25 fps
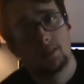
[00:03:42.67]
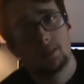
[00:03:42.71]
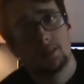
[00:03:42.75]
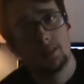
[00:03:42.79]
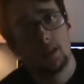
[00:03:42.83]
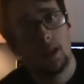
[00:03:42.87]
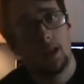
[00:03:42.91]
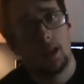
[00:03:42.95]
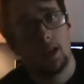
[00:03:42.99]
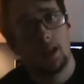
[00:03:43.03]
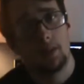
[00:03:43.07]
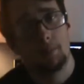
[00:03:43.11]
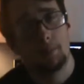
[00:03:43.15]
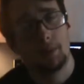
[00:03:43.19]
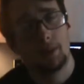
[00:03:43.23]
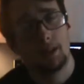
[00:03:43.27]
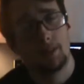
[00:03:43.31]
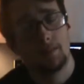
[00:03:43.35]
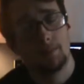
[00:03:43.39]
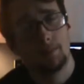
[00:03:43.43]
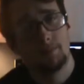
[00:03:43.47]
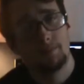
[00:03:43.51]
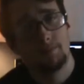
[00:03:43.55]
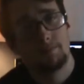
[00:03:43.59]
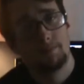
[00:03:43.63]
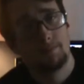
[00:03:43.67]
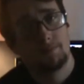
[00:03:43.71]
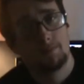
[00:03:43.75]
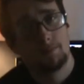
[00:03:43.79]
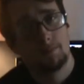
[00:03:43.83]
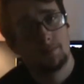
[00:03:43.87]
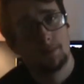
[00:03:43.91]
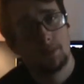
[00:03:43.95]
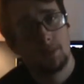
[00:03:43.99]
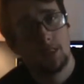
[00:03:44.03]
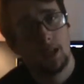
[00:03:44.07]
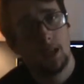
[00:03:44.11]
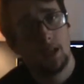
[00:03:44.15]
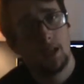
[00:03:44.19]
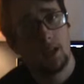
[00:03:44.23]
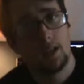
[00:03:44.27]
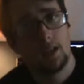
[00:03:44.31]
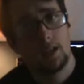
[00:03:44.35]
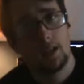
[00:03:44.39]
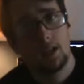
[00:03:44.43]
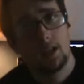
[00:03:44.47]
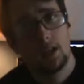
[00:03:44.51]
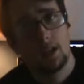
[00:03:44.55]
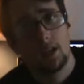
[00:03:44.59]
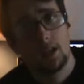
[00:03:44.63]
Yeah, I mean, yeah,
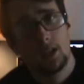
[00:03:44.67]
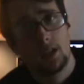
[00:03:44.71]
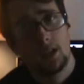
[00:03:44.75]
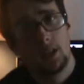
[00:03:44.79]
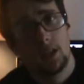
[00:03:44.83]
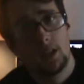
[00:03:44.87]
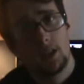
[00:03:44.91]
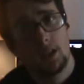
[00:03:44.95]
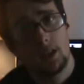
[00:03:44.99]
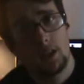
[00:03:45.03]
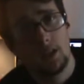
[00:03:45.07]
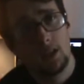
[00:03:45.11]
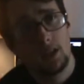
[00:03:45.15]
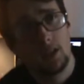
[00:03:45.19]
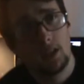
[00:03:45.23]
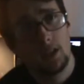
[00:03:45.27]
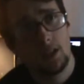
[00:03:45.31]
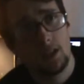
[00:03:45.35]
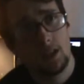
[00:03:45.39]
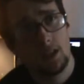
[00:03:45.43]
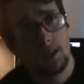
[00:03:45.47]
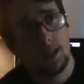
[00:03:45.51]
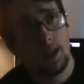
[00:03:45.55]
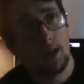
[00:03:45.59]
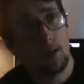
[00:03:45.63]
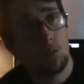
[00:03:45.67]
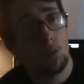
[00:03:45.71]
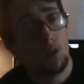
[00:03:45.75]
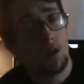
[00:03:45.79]
that